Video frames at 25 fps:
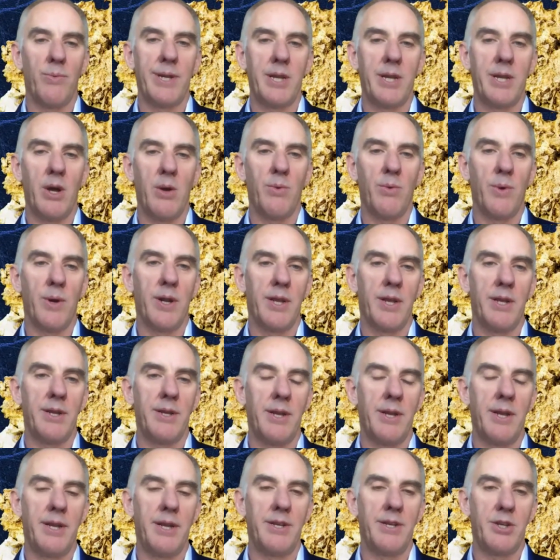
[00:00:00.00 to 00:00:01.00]
We don't want
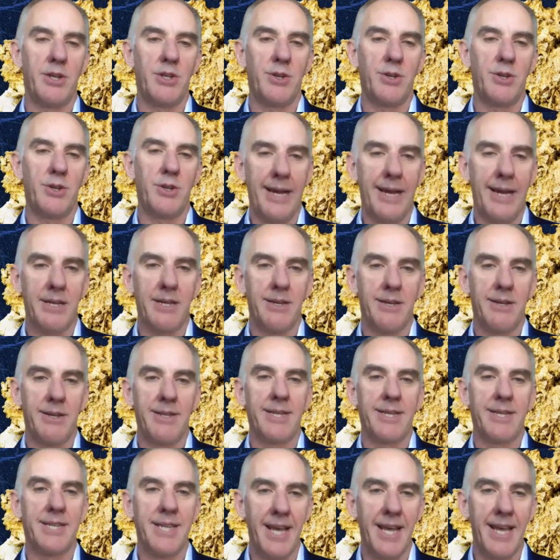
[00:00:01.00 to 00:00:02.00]
to distract
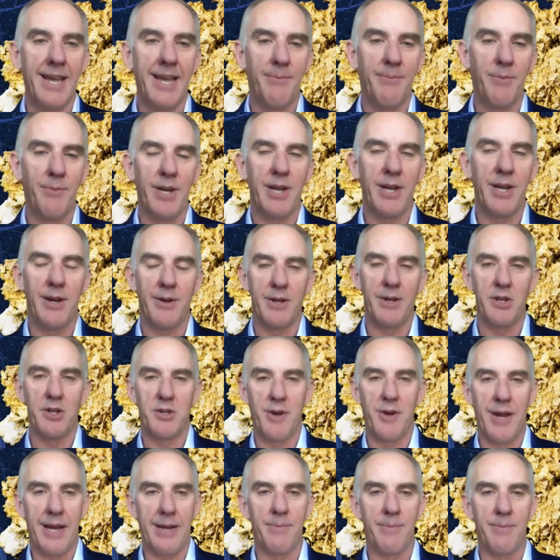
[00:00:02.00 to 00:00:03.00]
the team. We don't want to
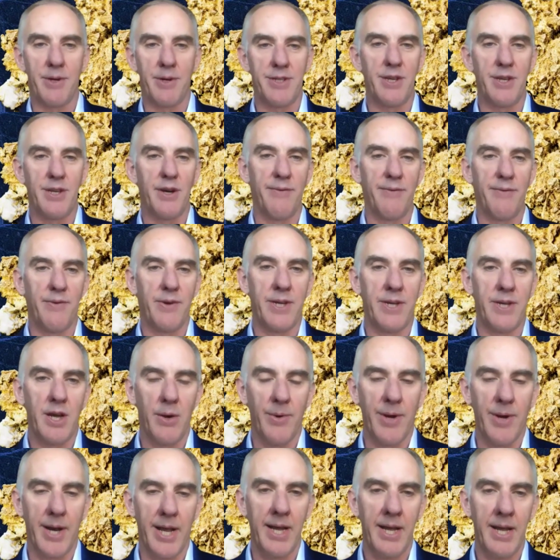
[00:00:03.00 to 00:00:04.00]
distract myself. We
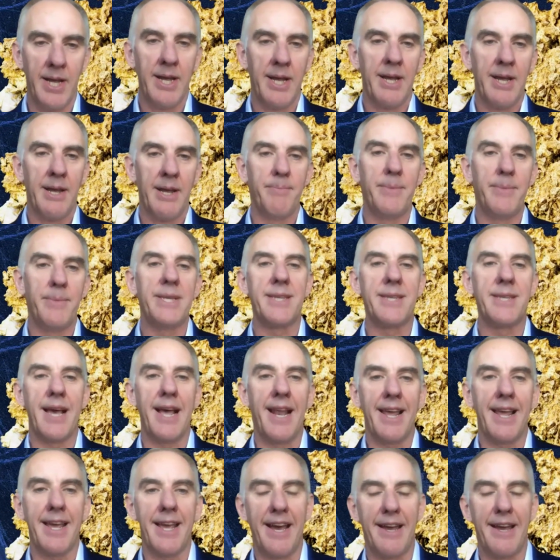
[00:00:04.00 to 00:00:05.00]
don't want to
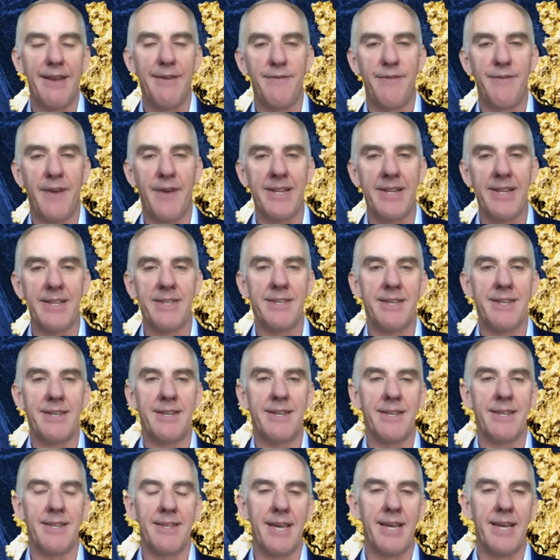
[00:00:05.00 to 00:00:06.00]
misallocate funds
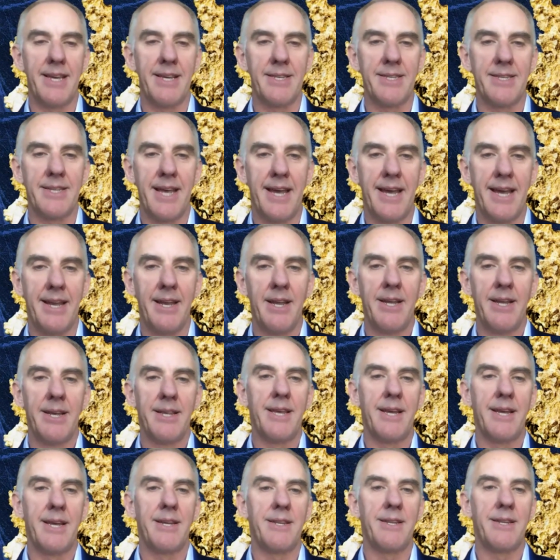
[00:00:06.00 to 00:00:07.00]
into things that
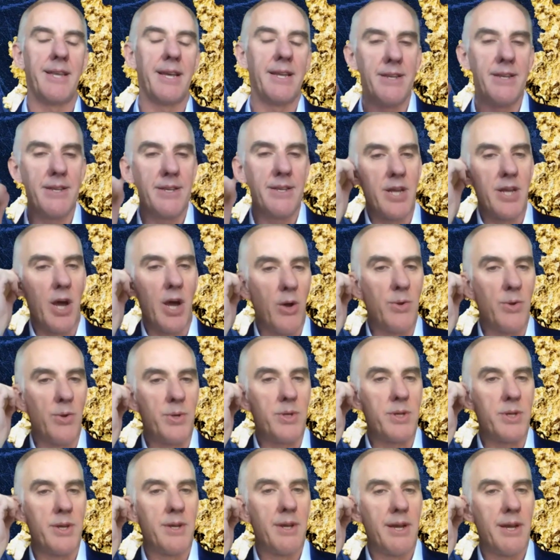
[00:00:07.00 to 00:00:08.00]

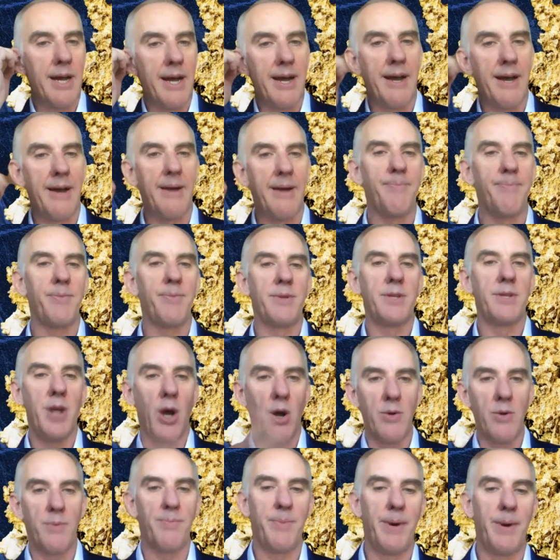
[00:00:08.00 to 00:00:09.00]

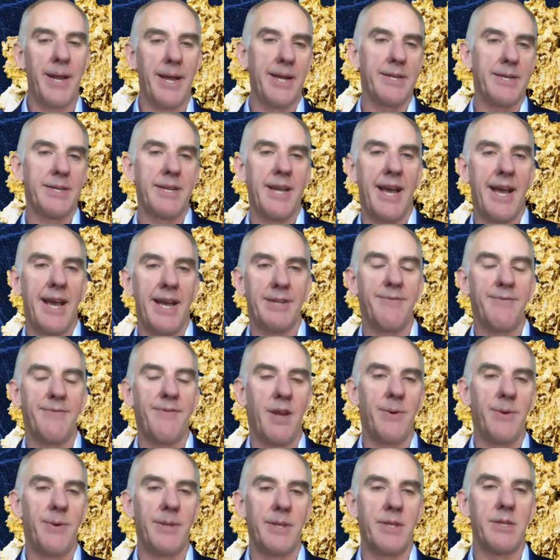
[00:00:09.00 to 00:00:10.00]
don't bring us cash
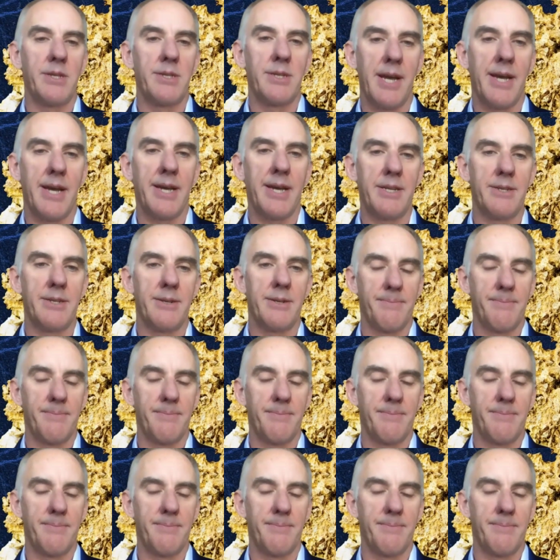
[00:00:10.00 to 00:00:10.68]
flow at this stage.